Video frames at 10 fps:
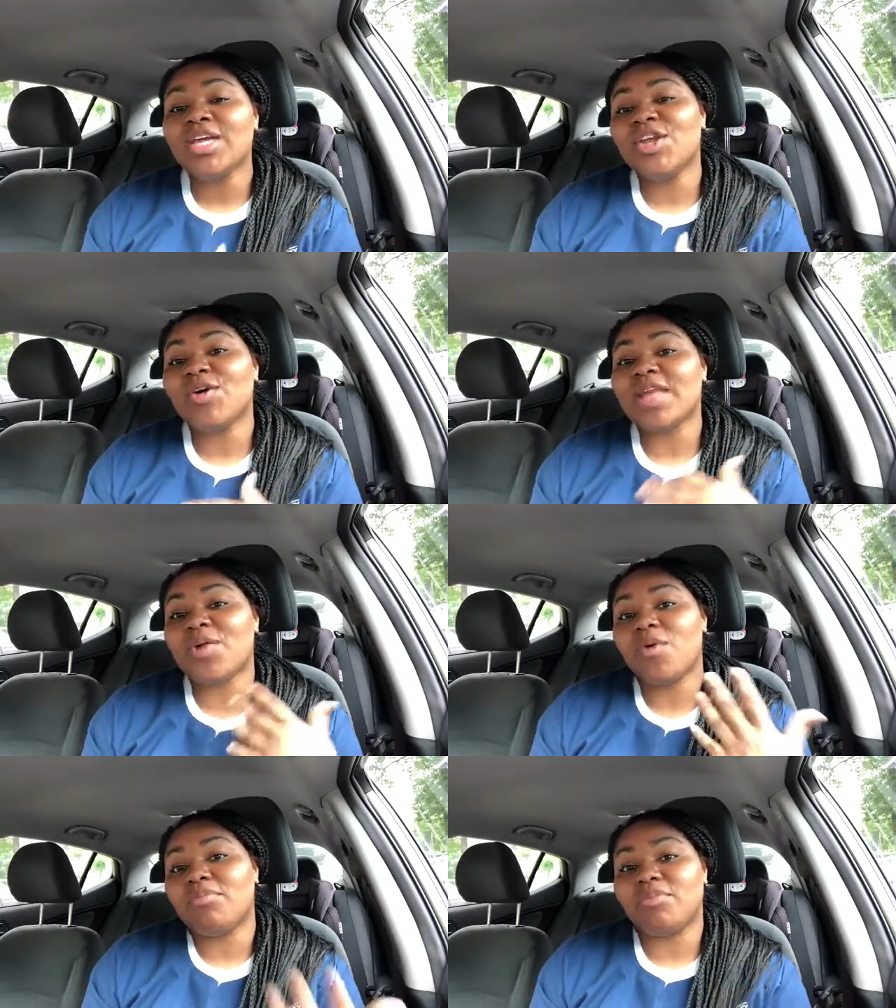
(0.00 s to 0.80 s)
like
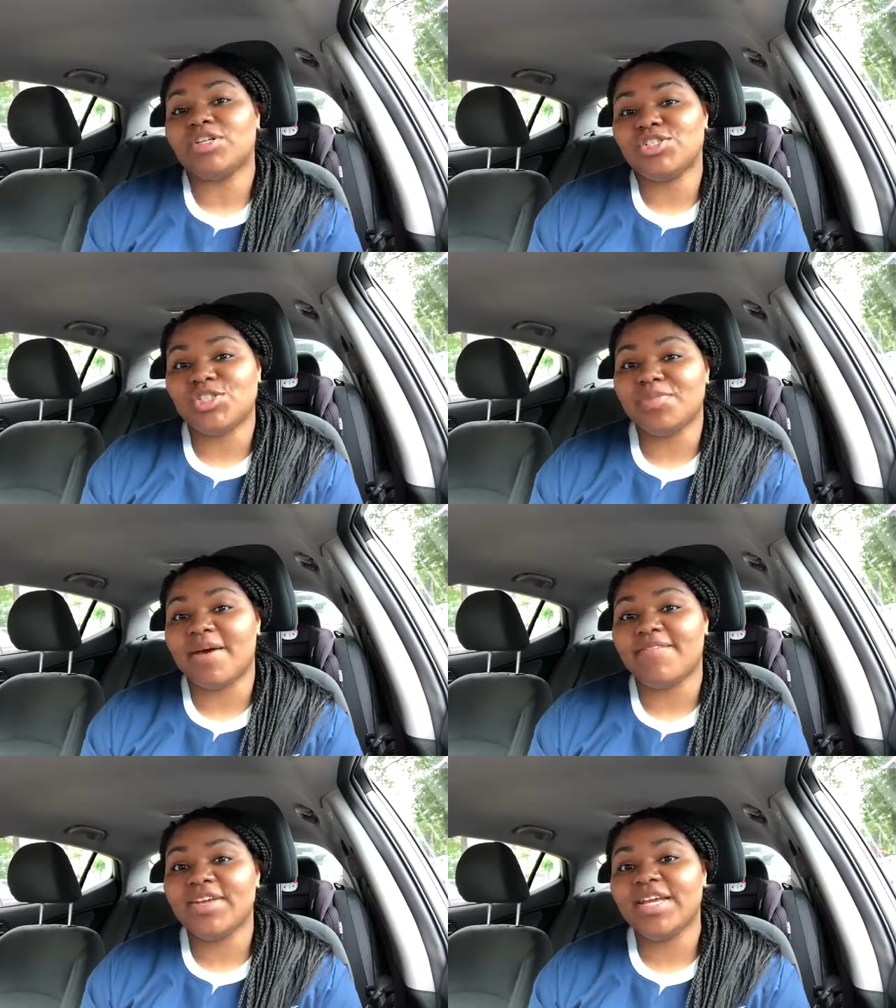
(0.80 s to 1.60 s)
what brought you to
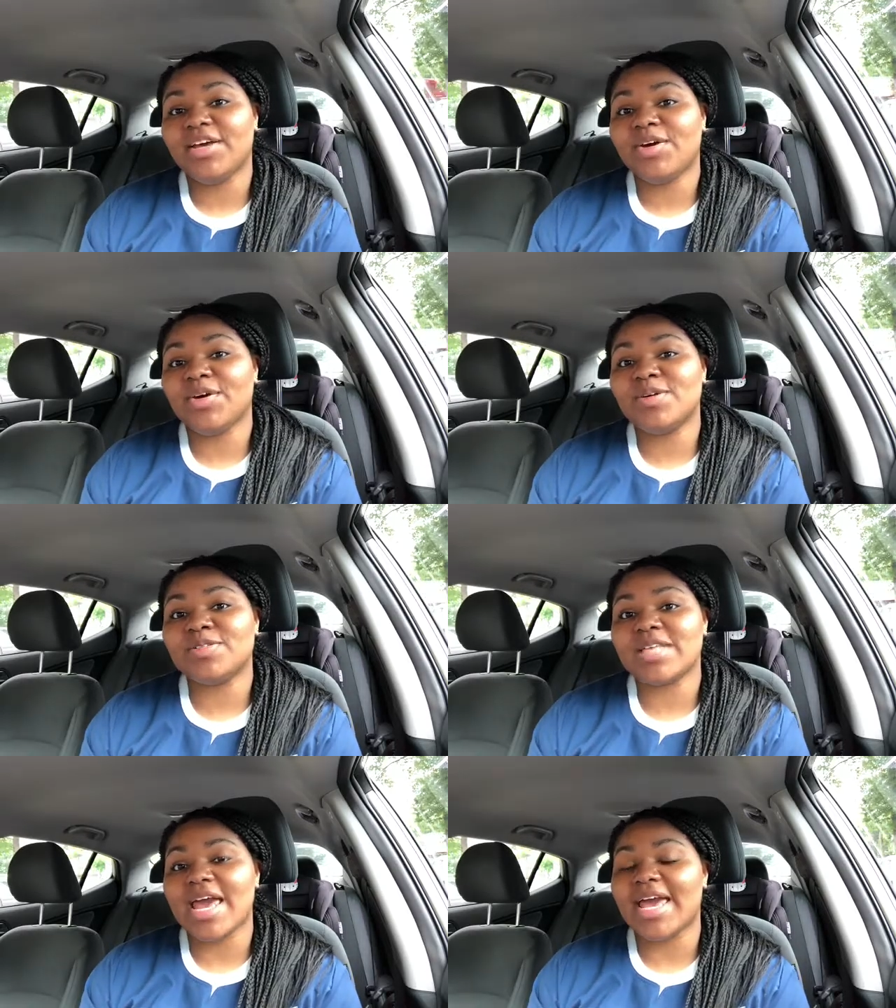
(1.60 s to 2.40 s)
my
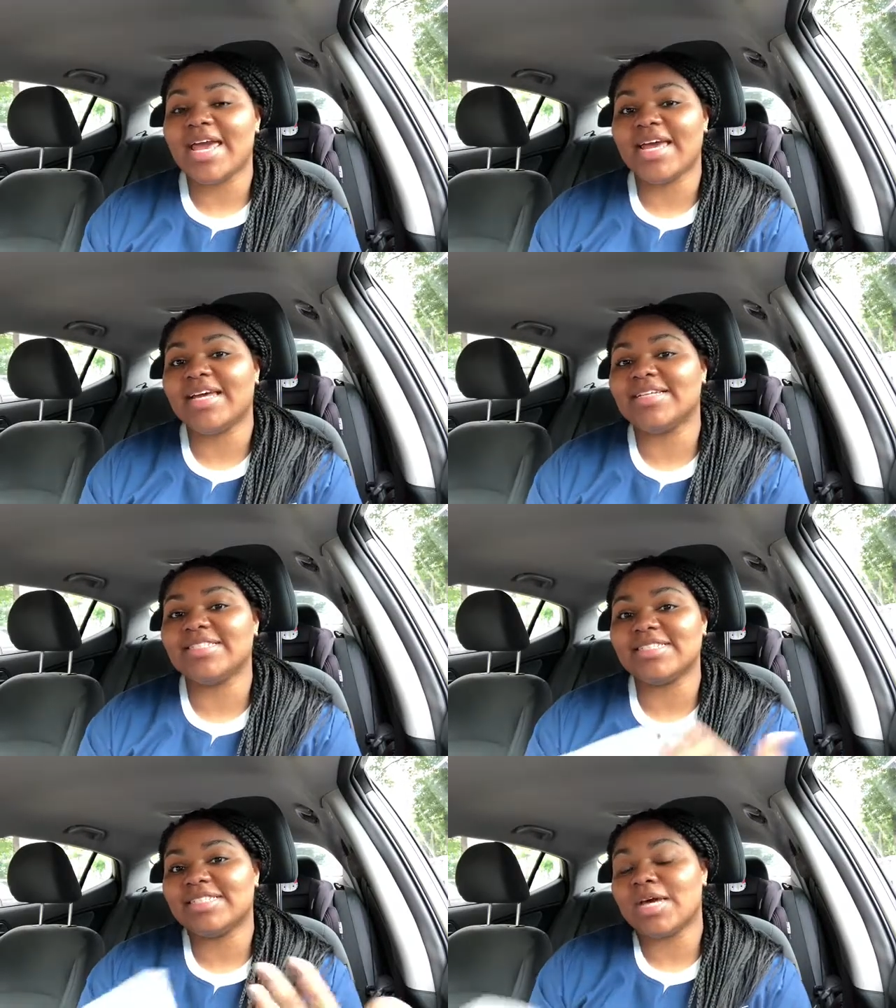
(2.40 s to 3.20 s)
videos,
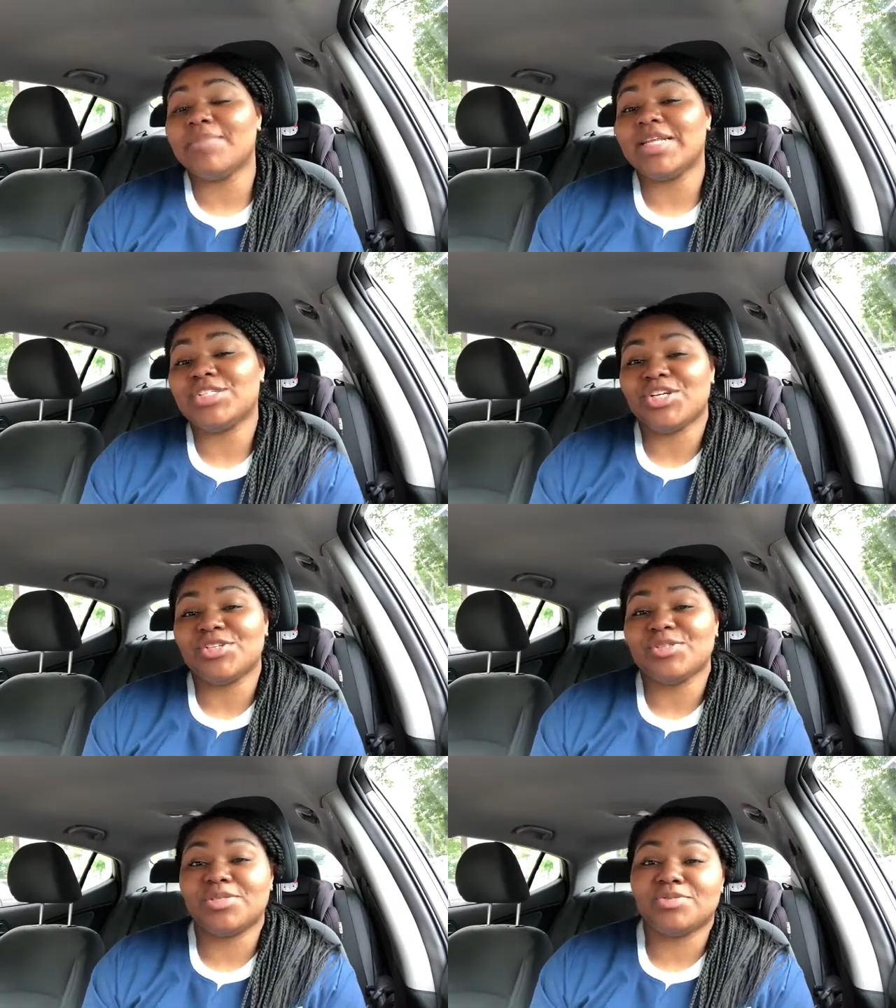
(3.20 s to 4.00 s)
and tell me that you're a
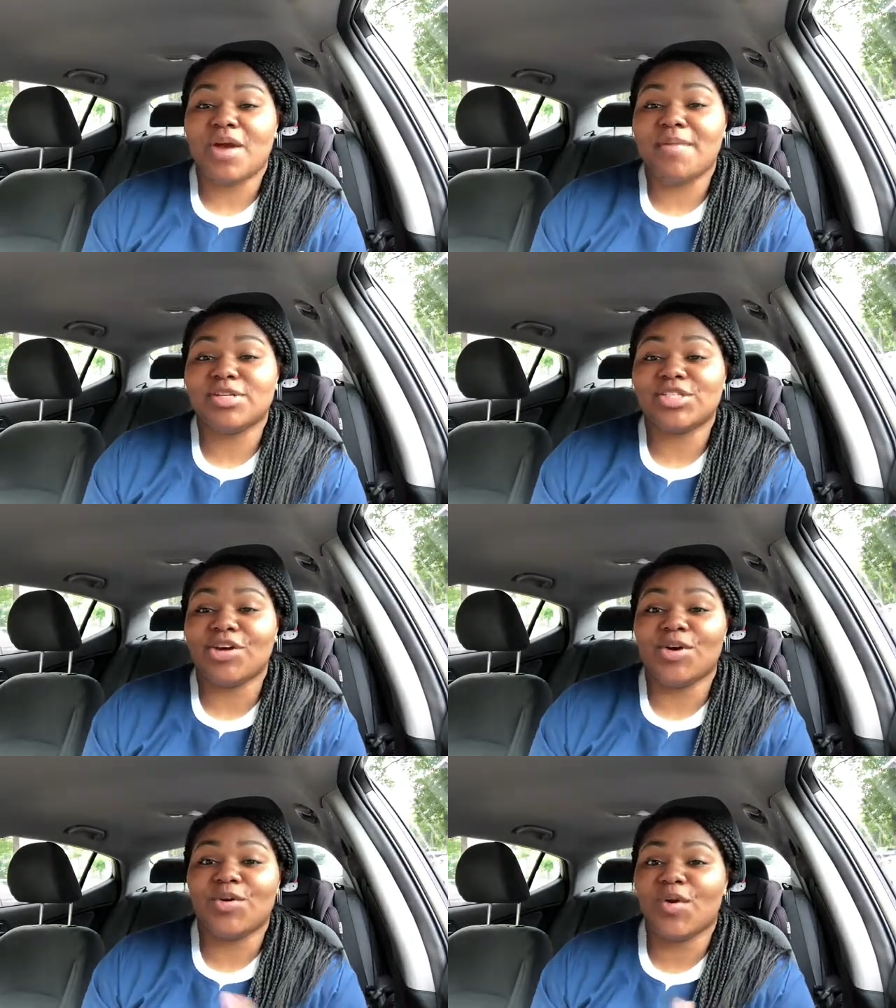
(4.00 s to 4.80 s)
new subscriber
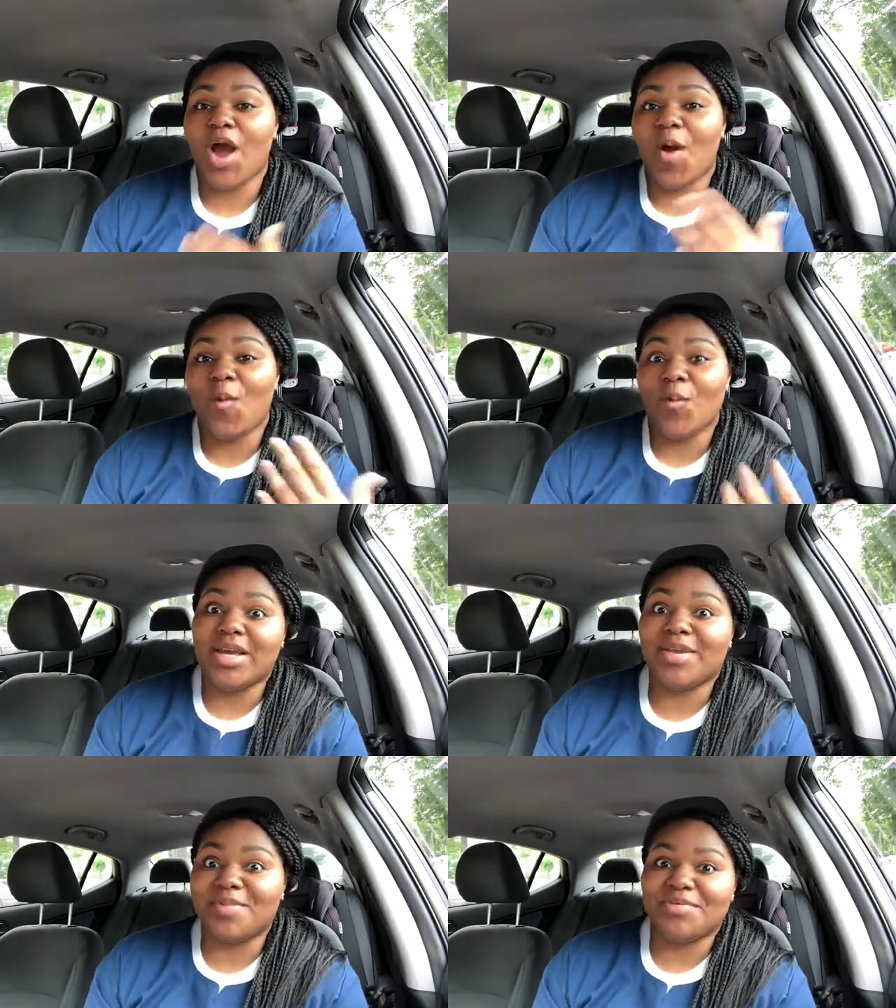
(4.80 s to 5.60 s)
so we
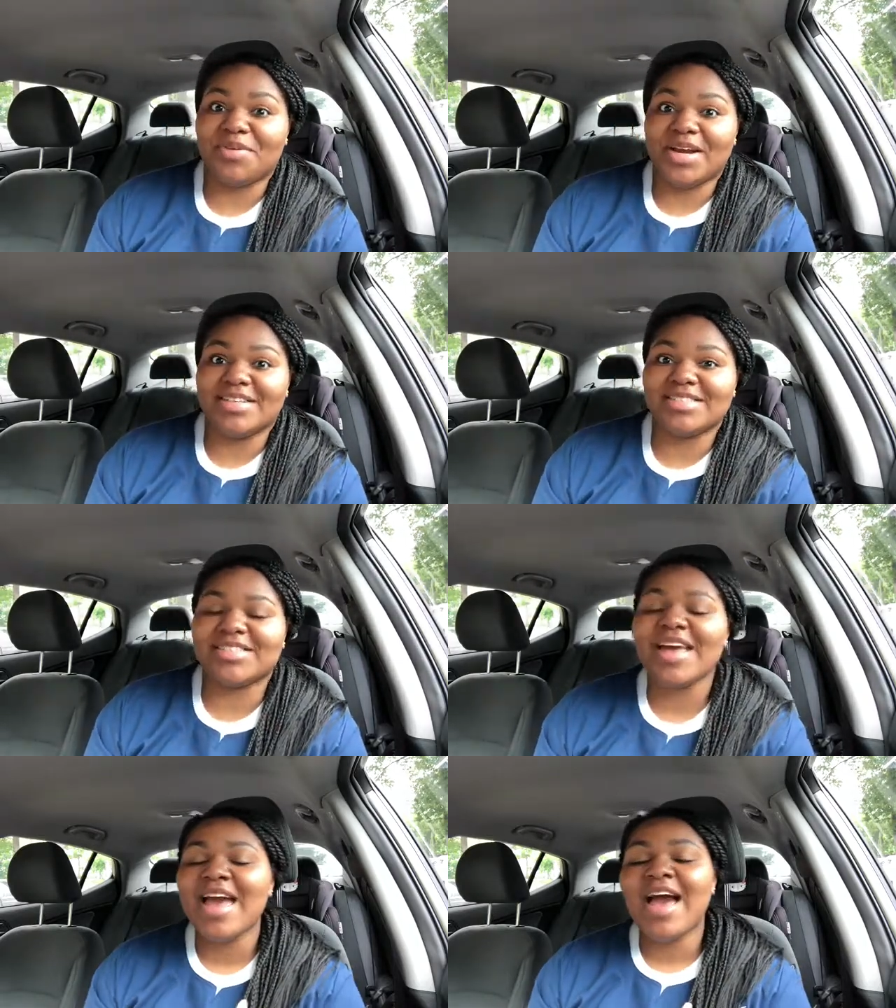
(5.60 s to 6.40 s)
could be friends.